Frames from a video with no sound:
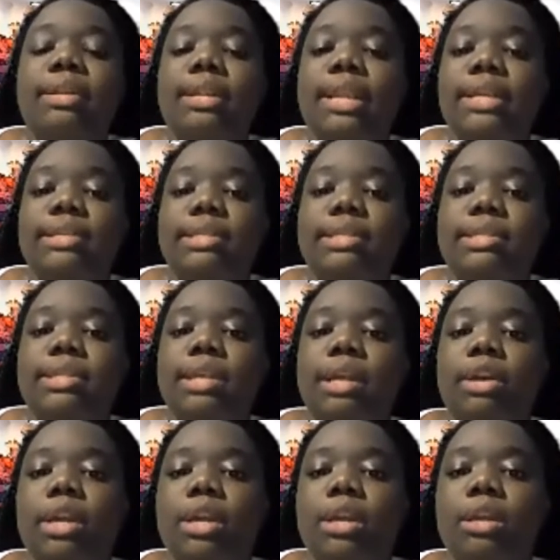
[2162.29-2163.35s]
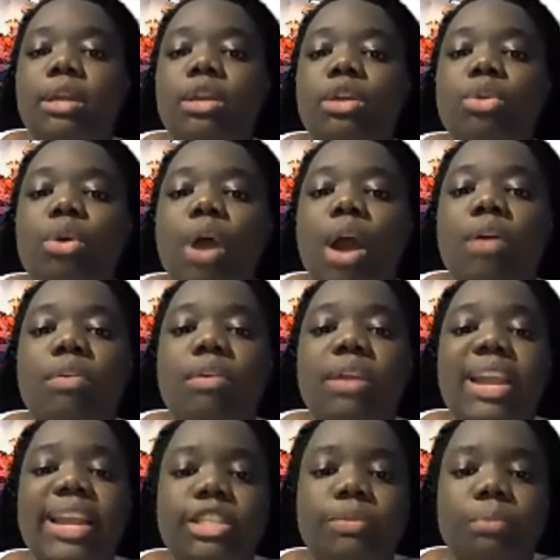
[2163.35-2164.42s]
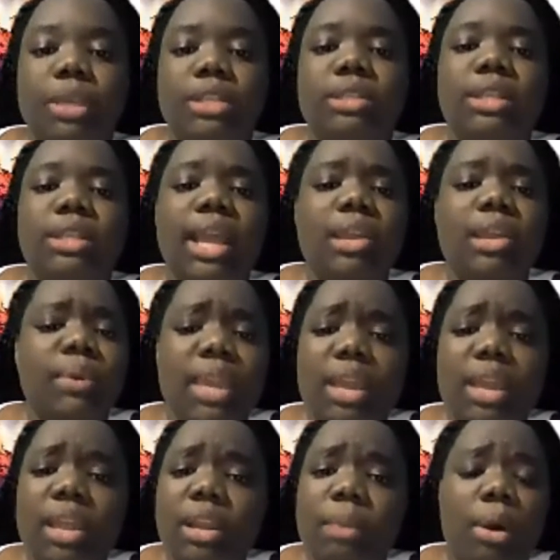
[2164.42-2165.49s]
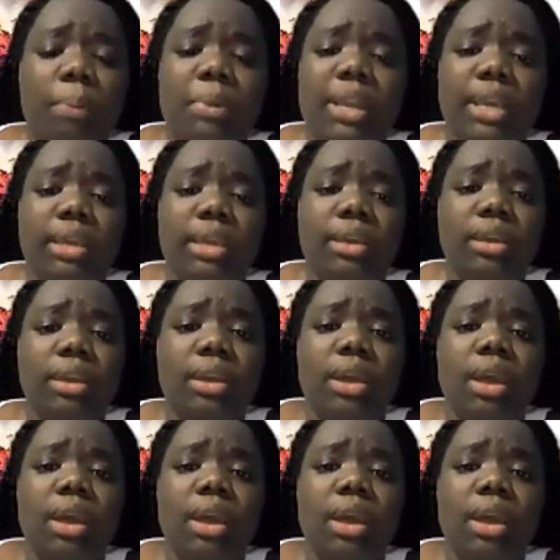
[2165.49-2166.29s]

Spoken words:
the necessary, you know, arrangements to educate the public.